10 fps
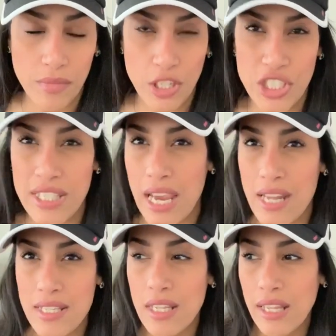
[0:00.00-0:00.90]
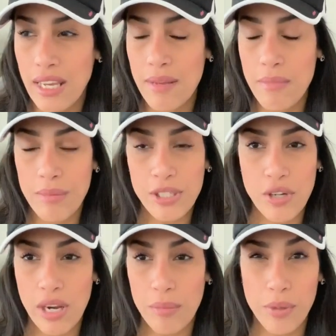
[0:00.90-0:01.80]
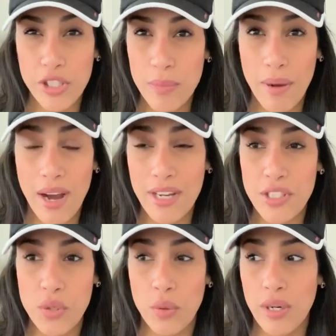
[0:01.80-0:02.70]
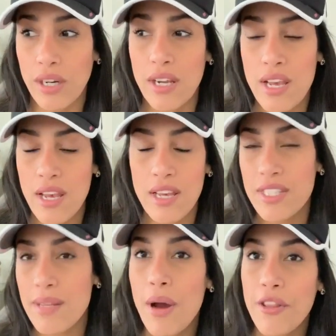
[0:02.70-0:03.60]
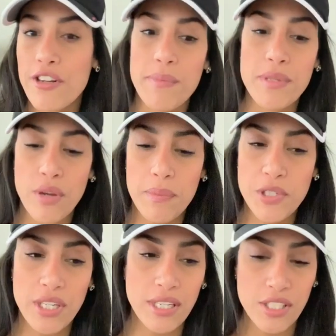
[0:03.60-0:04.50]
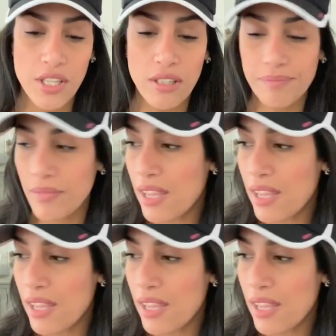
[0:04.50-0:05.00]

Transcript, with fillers: just canceling it and maybe trying Birchbox or some other subscription. So